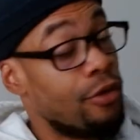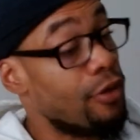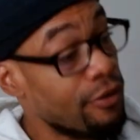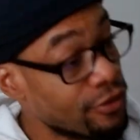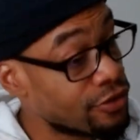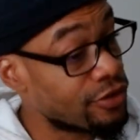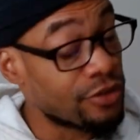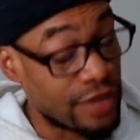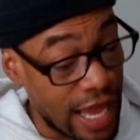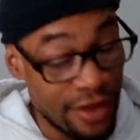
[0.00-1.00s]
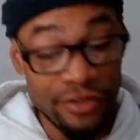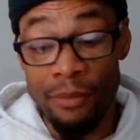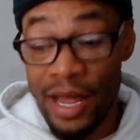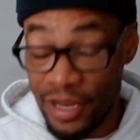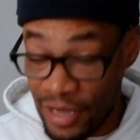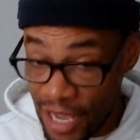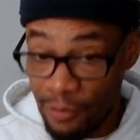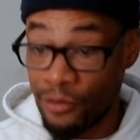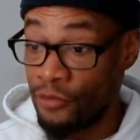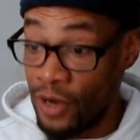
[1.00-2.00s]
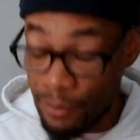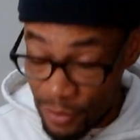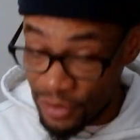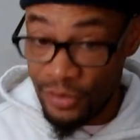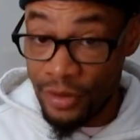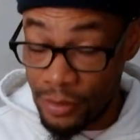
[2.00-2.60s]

whoever's the dad, somebody dad was very busy.